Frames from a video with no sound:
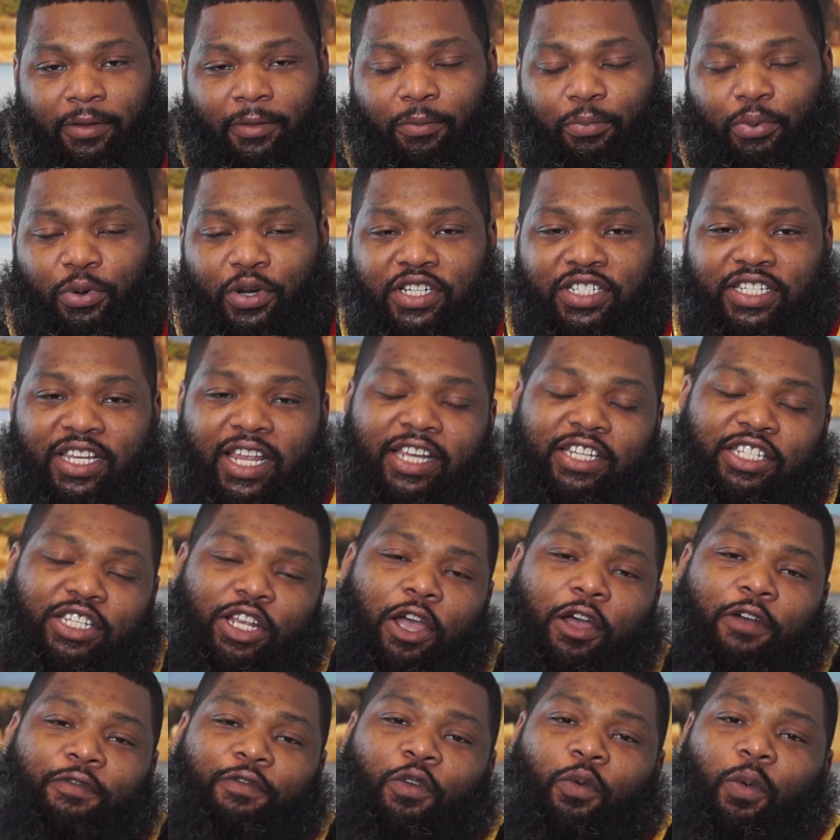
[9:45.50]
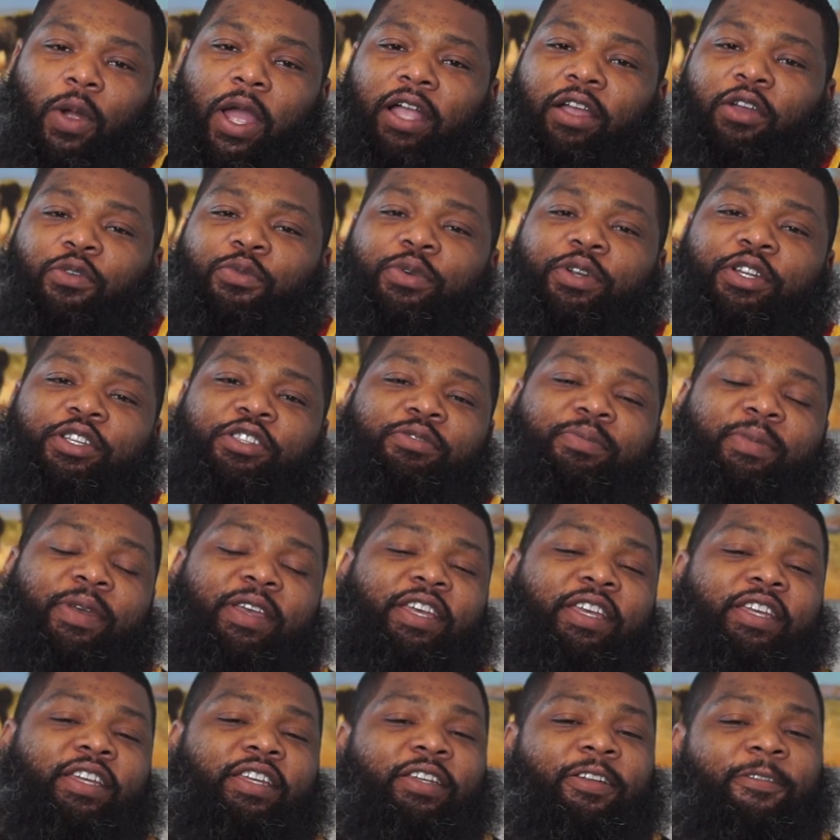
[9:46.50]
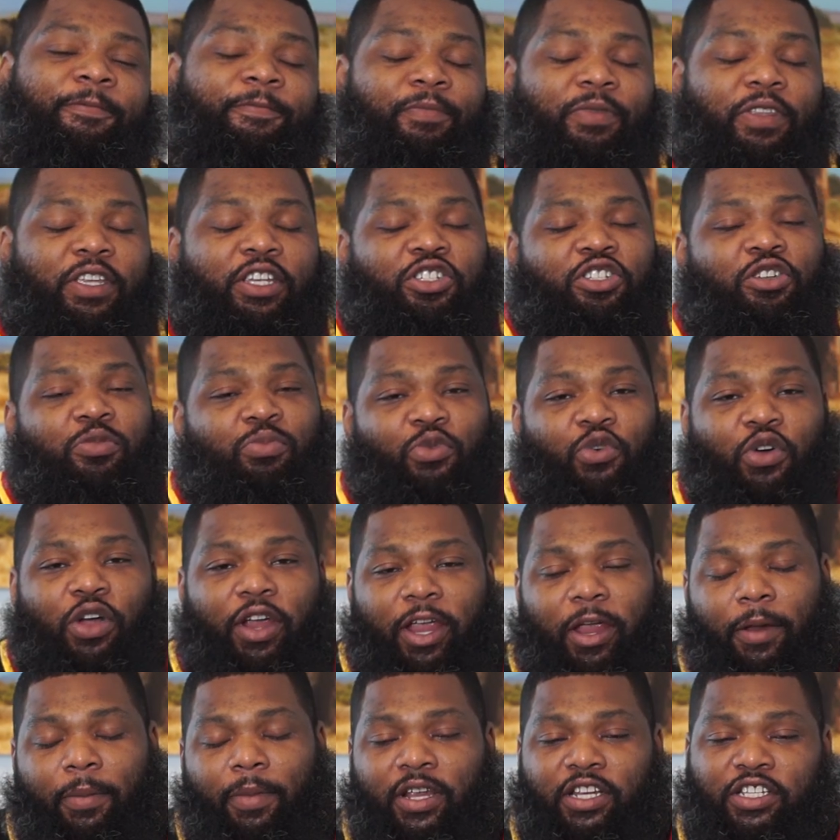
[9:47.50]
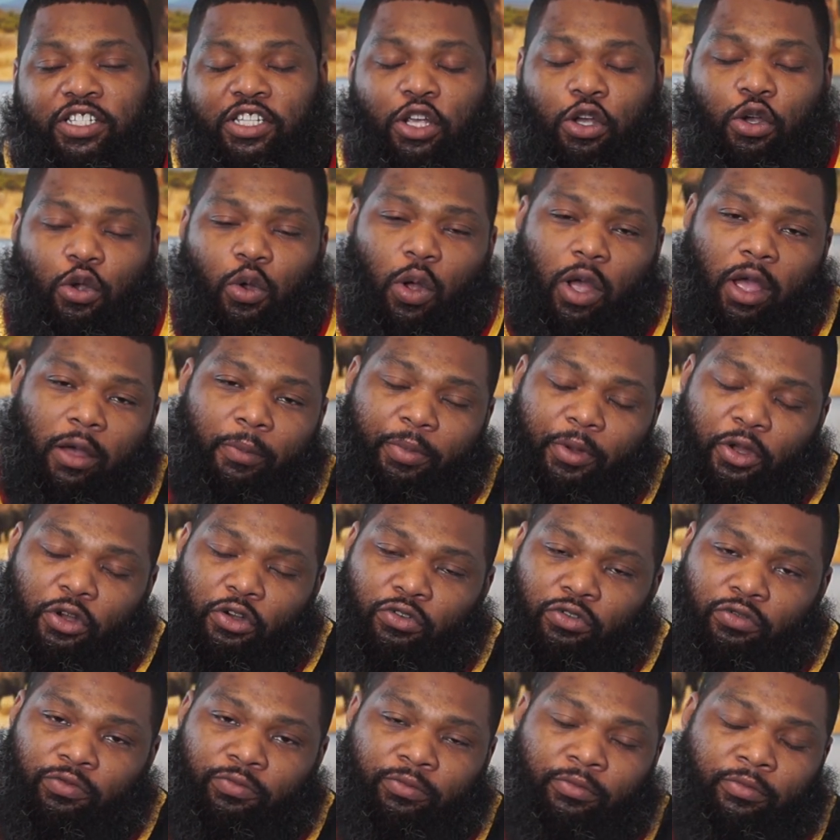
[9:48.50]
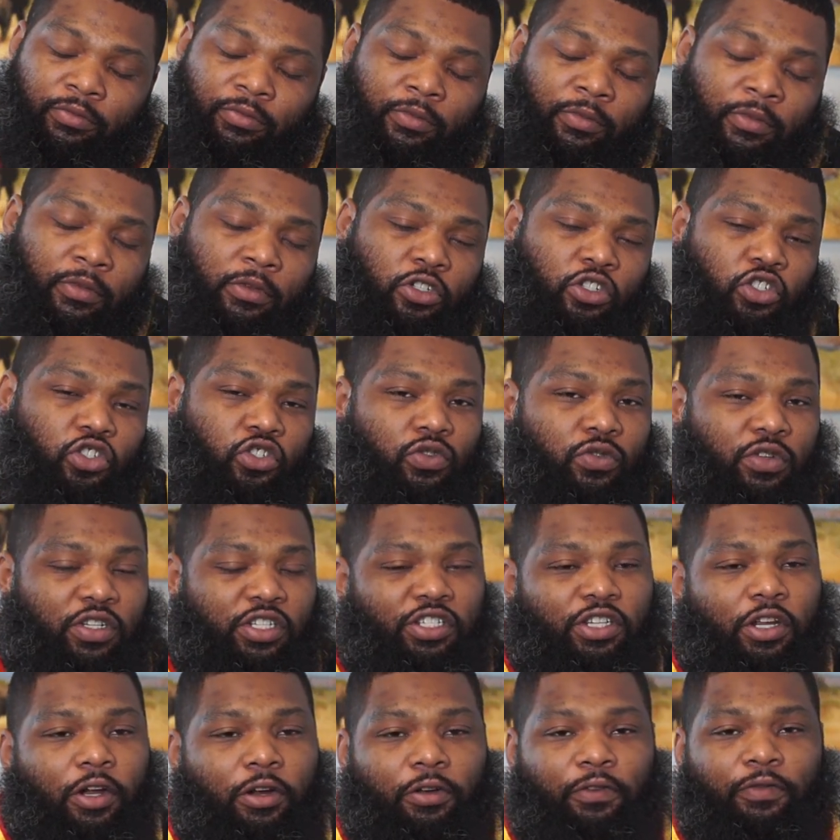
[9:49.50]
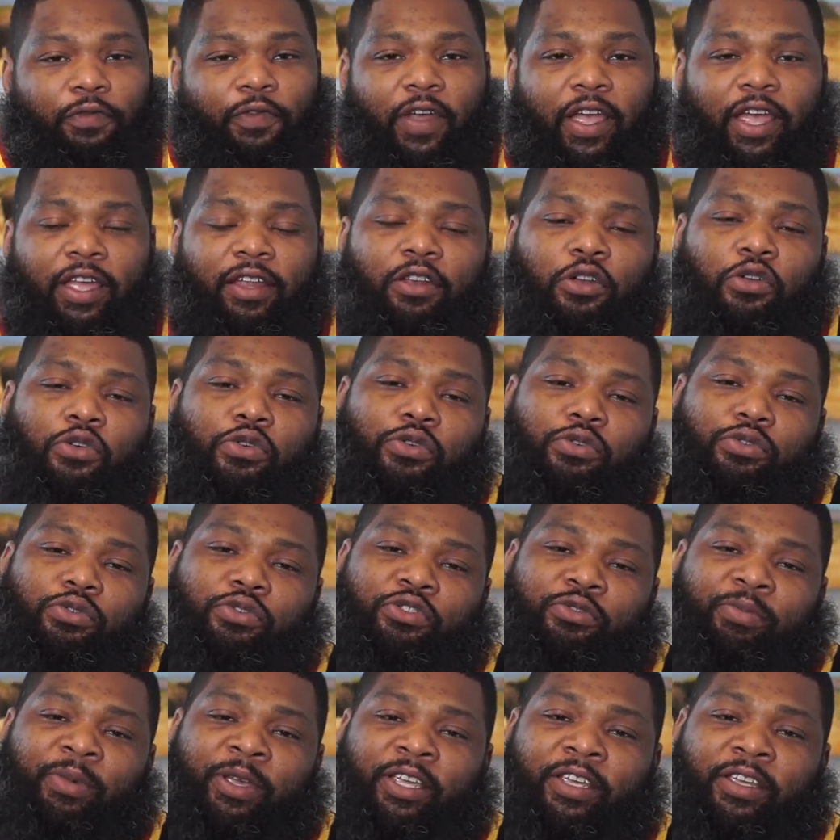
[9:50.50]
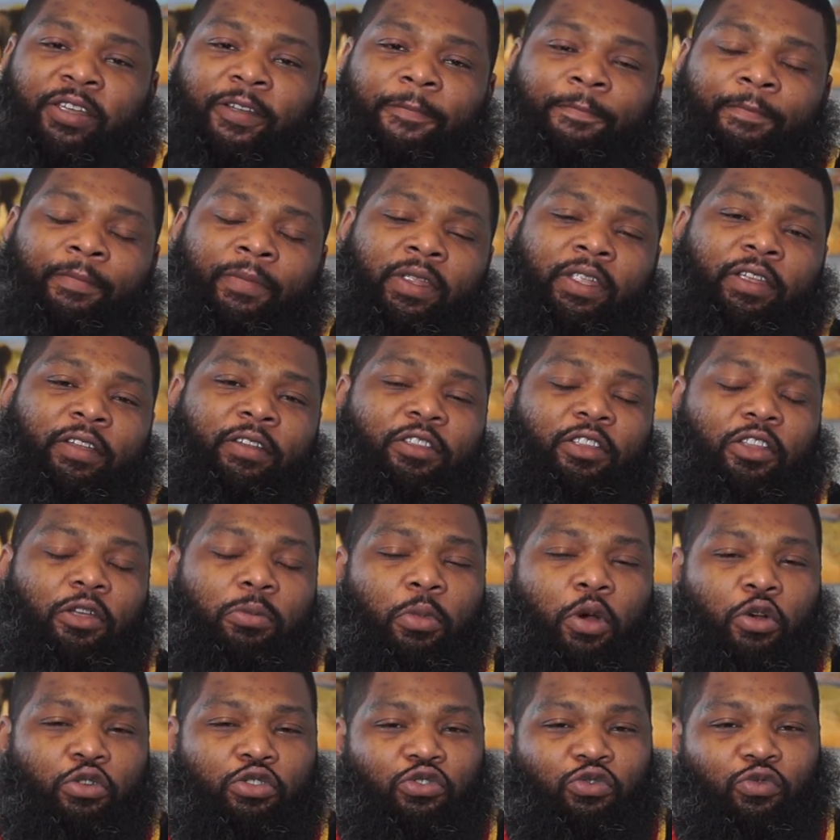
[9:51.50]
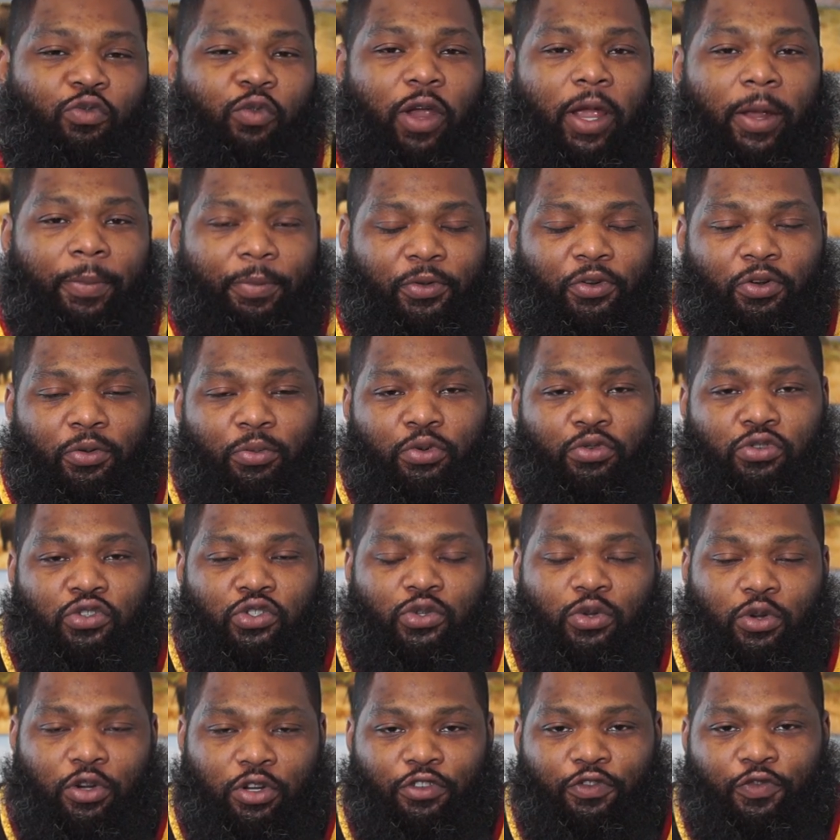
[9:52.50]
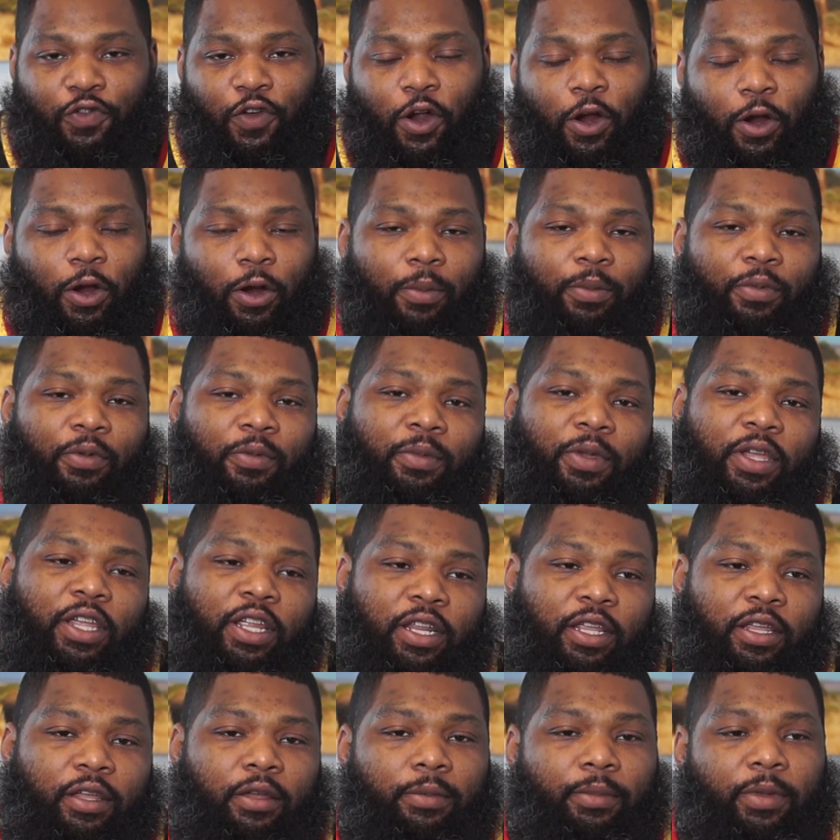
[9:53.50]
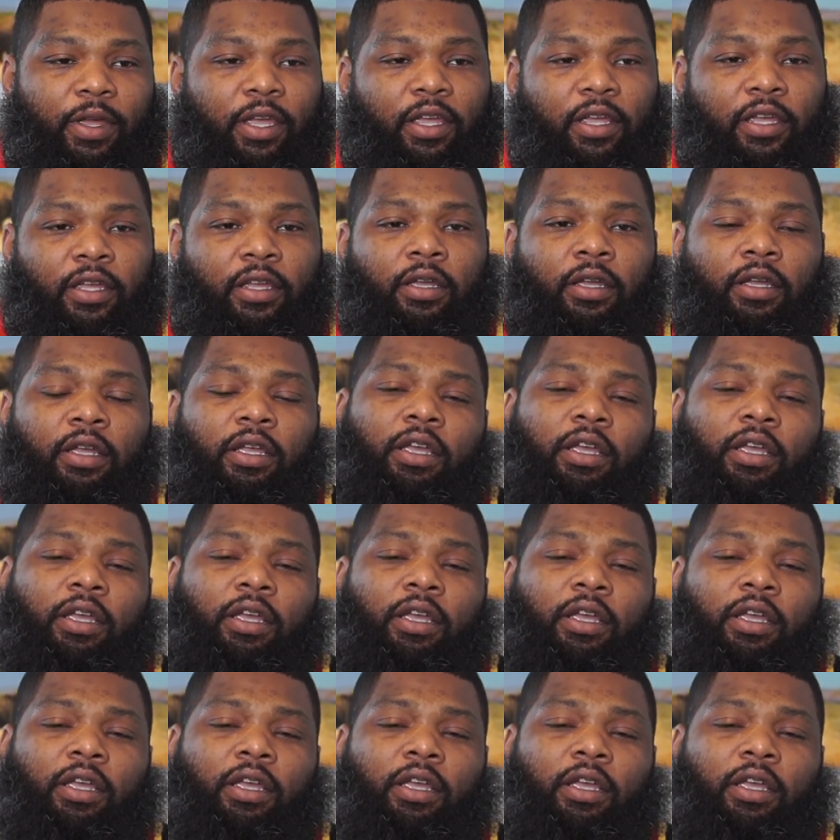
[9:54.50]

Appreciate y'all for rocking with us, man. It's your boy MXL Guapo, Street Certified News, man. The most reputable source for urban media, man.